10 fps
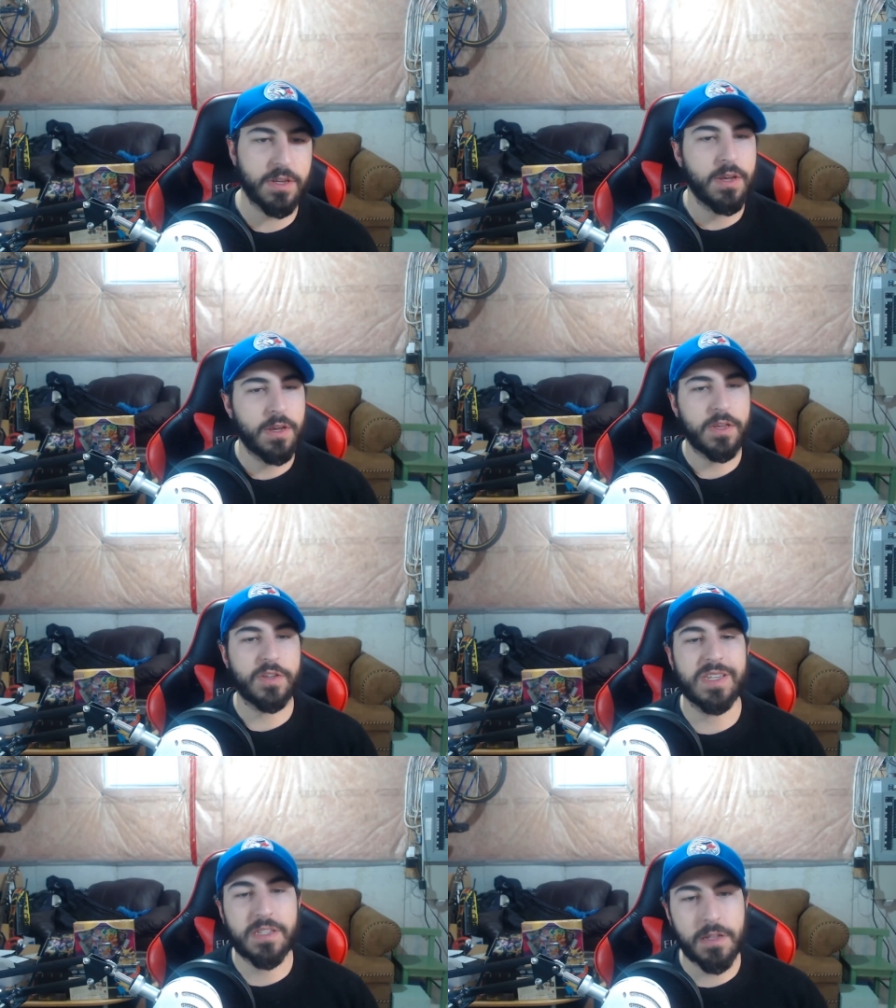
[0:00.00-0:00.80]
you
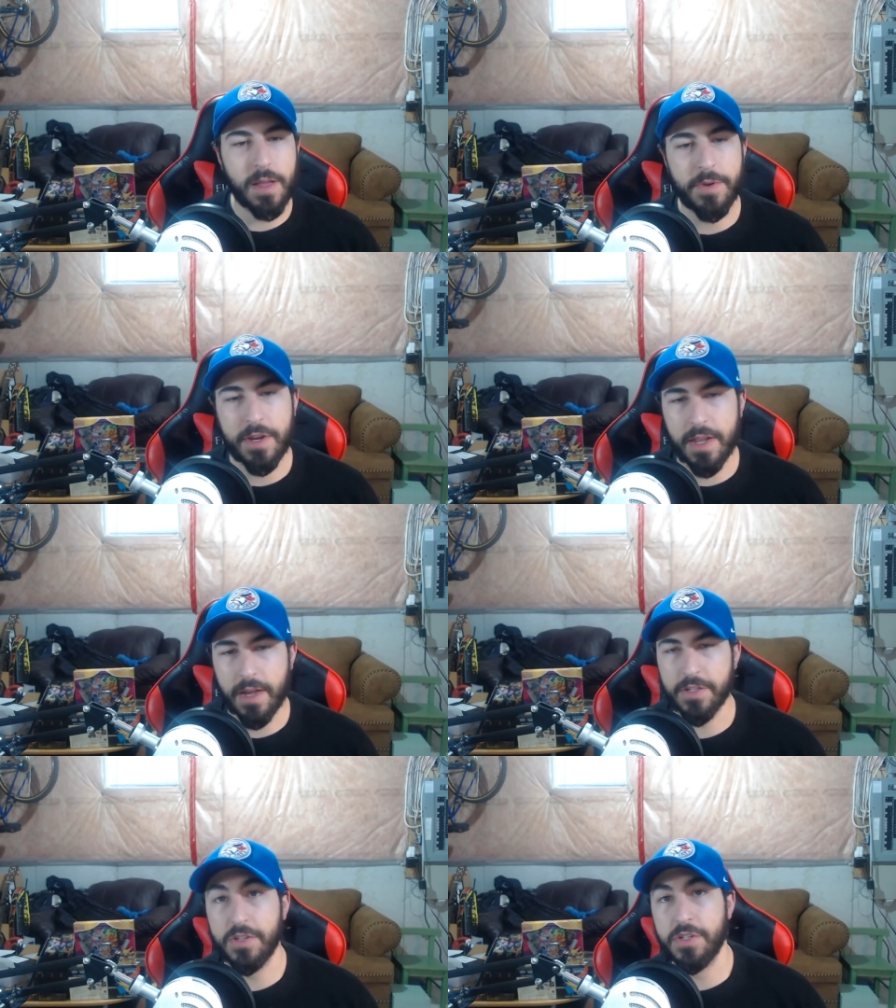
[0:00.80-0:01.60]
see celebrity now
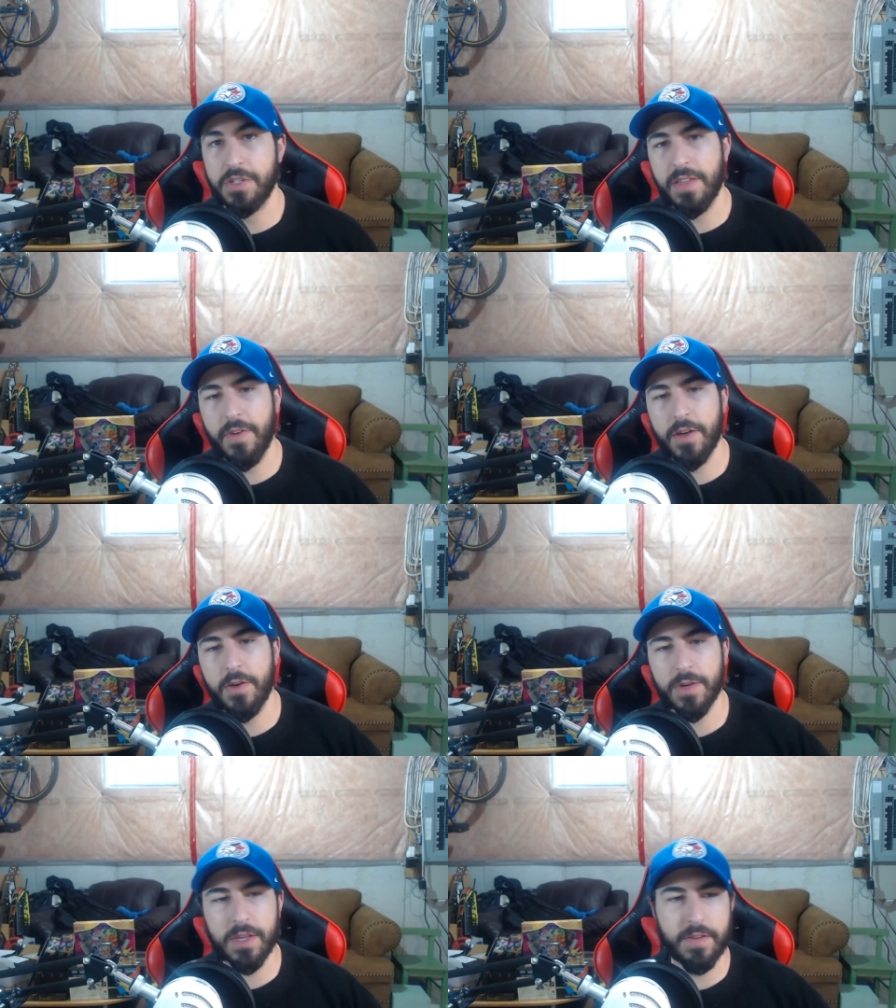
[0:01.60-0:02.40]
such as Steve
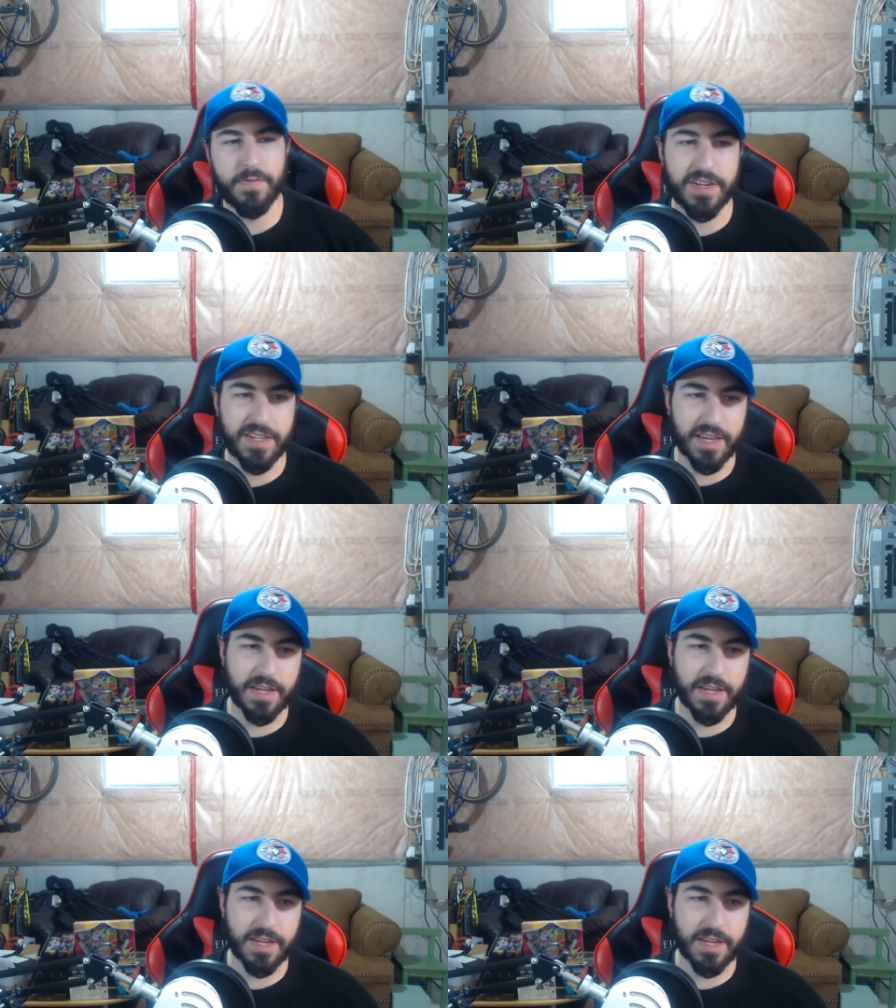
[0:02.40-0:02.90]
Aoki investing